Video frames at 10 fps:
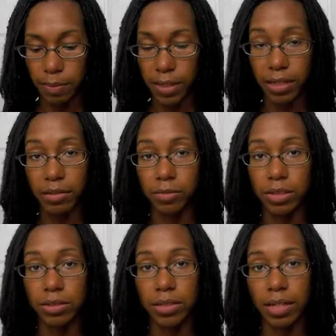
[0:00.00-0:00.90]
may not want to
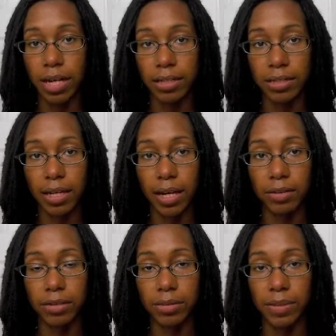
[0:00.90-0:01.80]
use a cotton
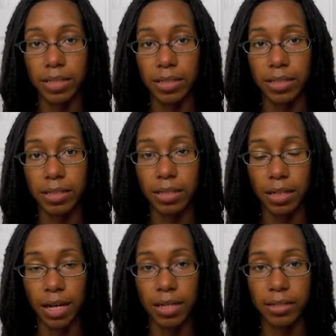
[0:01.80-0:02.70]
towel just because
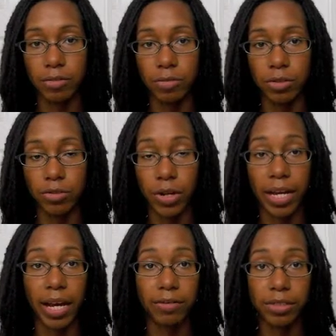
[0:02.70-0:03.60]
cotton will dry
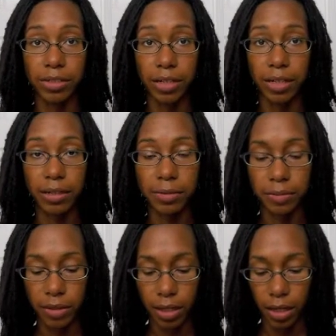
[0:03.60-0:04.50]
out your hair.
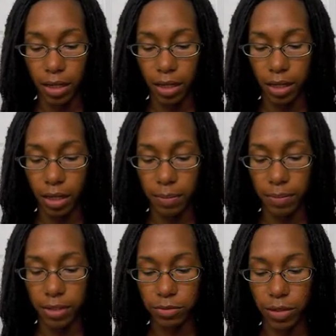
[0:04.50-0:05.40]

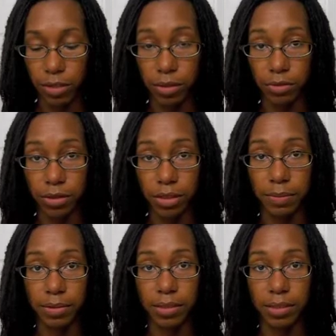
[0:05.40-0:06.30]
That's why you don't
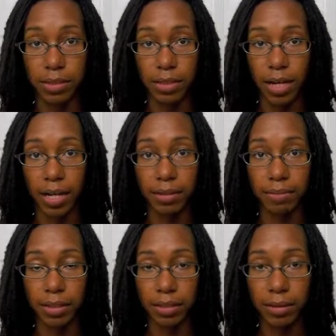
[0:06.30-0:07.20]
sleep on a cotton
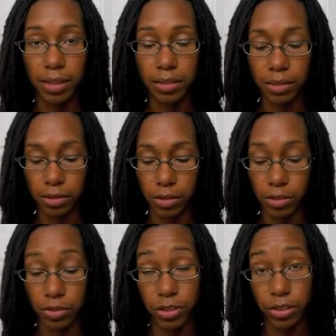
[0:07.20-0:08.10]
pillowcase, or
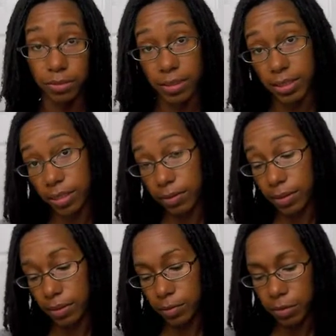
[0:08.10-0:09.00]
you shouldn't be
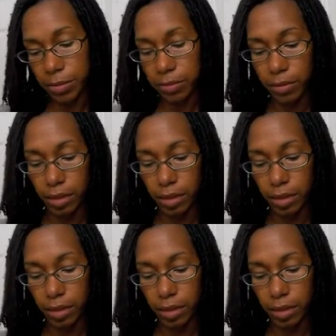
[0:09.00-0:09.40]
sleeping on one.